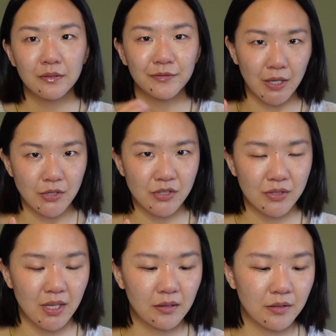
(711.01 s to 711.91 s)

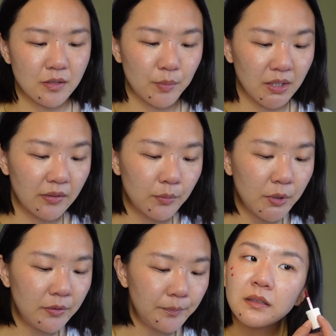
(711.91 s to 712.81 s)
flush that looks
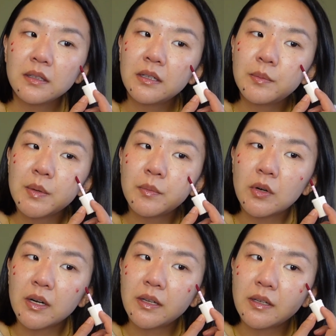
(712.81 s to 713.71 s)
believable. A little bit
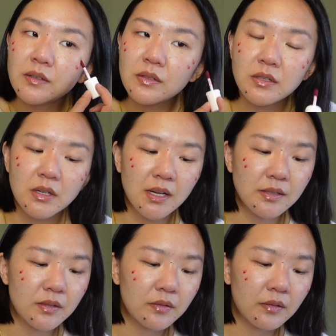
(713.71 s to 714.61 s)
more, and it's
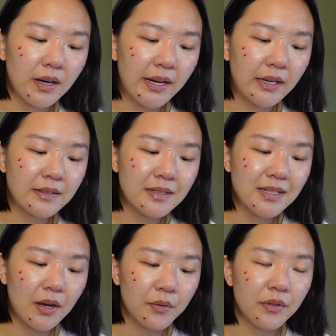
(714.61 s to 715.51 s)
just right
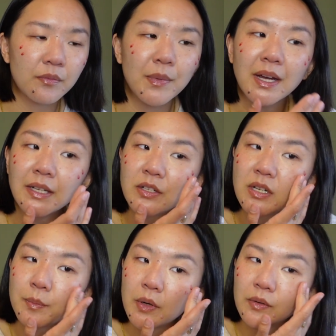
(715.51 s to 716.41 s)
south of my
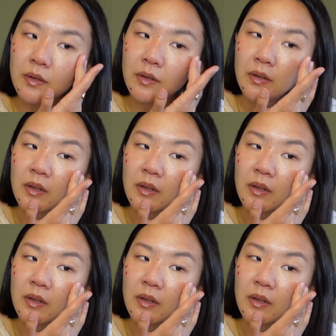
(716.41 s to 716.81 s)
cheekbone.